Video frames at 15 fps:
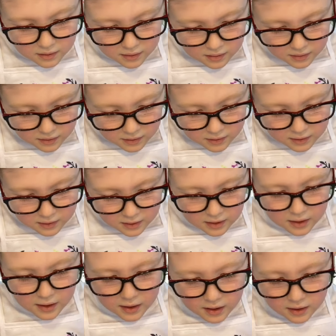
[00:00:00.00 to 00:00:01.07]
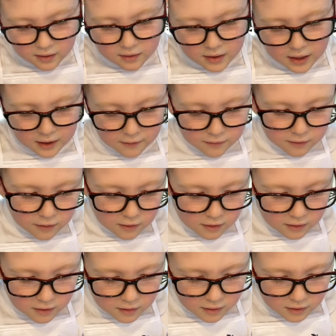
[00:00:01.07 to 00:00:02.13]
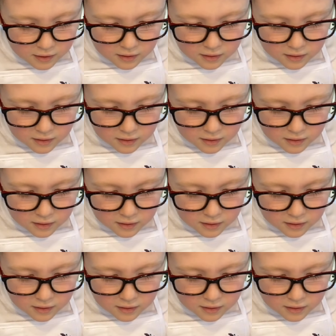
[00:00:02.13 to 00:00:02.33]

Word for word: Yeah. Can you show them to me?